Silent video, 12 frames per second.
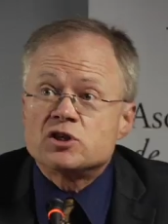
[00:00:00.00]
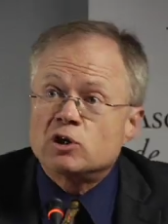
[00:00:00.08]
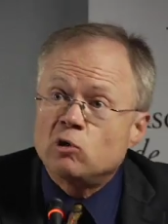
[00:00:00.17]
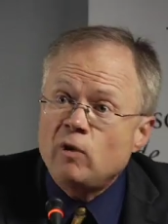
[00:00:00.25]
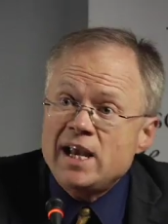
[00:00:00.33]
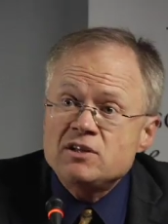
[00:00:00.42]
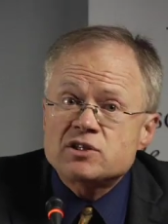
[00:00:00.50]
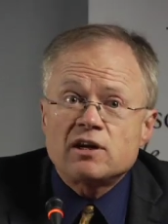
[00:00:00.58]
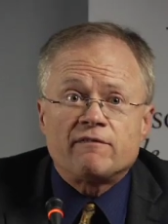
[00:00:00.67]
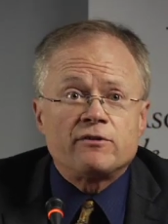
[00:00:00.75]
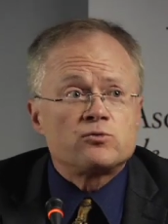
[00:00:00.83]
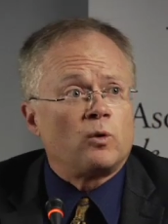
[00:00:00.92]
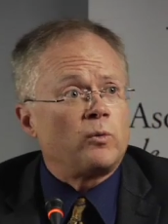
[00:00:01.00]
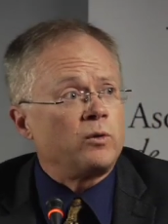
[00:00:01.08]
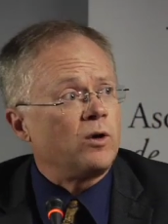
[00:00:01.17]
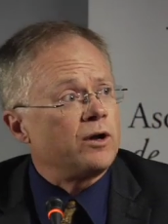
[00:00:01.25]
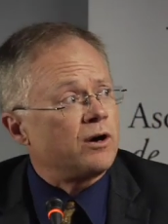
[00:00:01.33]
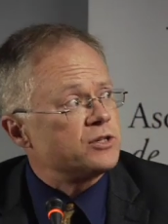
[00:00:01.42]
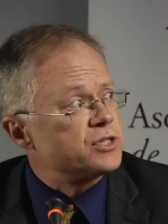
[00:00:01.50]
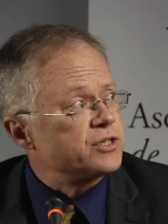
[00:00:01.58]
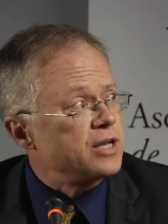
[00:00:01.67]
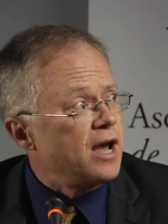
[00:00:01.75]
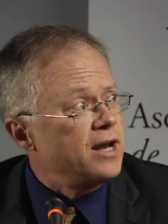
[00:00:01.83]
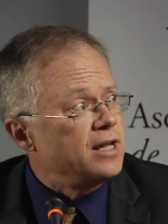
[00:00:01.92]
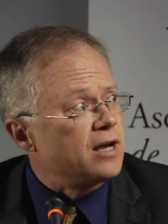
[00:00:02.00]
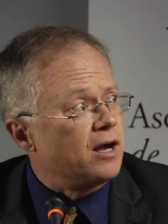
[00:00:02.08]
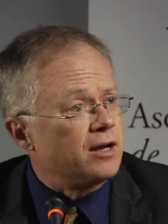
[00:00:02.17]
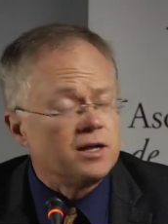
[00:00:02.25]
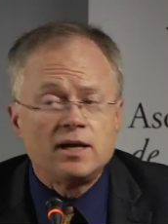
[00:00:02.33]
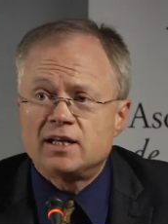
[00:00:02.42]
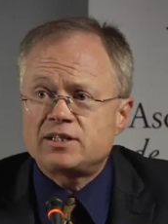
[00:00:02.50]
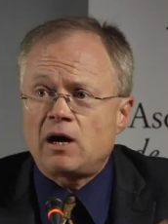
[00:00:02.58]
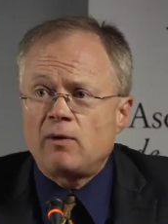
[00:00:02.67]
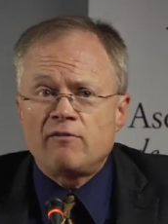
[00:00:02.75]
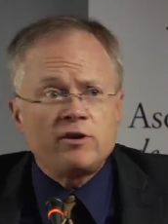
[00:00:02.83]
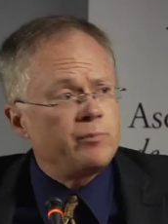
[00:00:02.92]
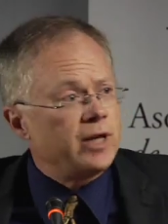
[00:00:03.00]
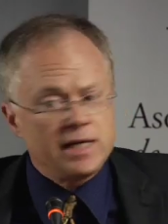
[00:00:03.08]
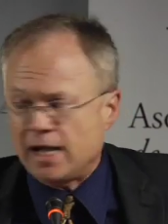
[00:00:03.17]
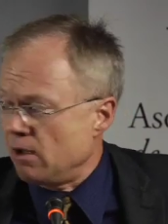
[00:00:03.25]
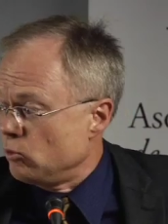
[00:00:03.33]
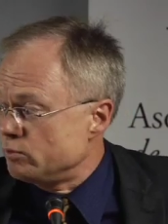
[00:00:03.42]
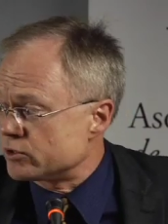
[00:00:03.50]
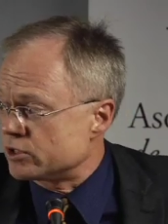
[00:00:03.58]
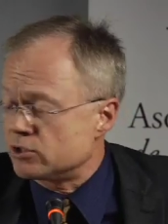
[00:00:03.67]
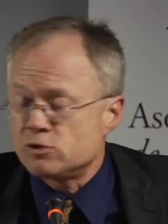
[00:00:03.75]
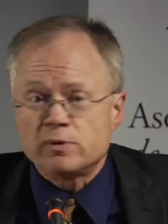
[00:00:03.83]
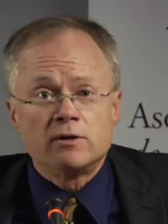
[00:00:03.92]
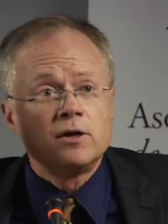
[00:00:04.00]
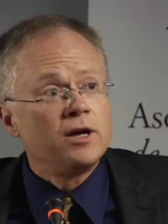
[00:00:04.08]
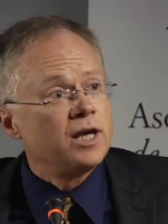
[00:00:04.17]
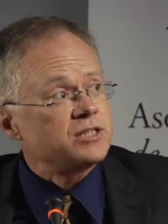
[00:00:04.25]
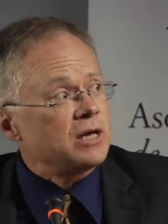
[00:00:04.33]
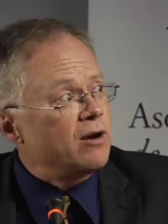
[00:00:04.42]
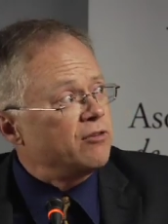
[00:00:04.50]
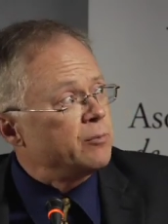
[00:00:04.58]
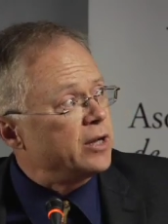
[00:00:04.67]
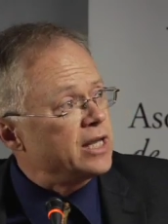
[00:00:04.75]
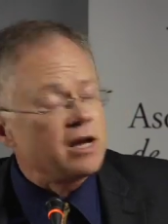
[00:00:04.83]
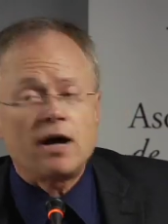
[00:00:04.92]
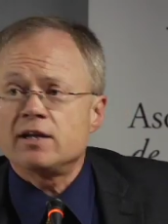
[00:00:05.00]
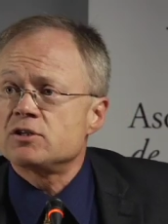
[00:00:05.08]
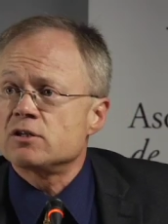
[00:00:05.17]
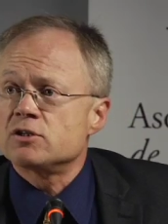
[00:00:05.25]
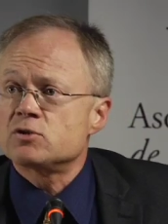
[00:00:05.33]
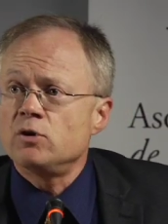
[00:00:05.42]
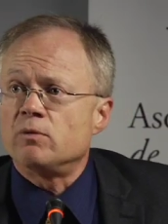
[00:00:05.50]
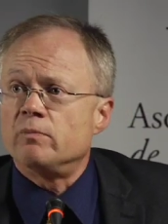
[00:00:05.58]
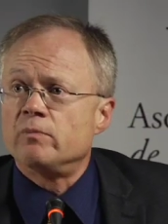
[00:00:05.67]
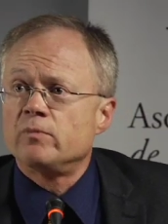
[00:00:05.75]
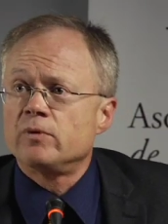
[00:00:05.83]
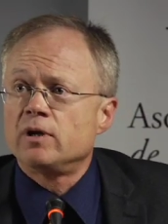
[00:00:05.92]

the green stuff is what we run our society on. It's how everybody got, oops, excuse me. It's how everybody got into this room.